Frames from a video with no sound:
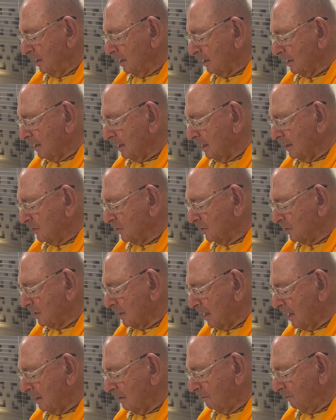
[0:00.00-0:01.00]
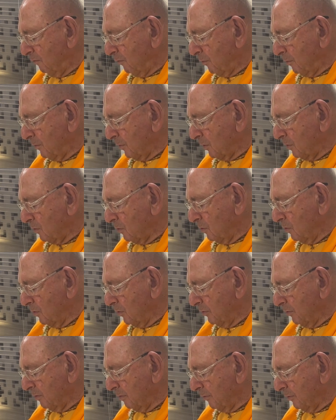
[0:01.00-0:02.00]
gazes at him from the
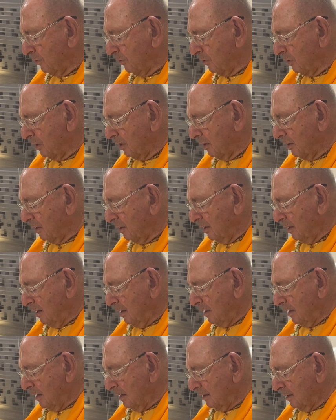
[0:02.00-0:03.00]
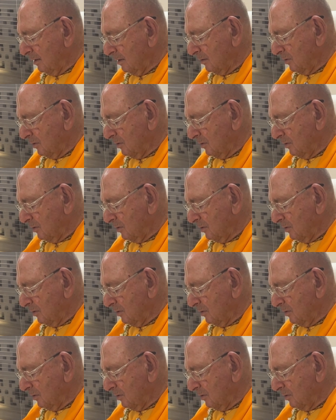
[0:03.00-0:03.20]
corner of her eye, and then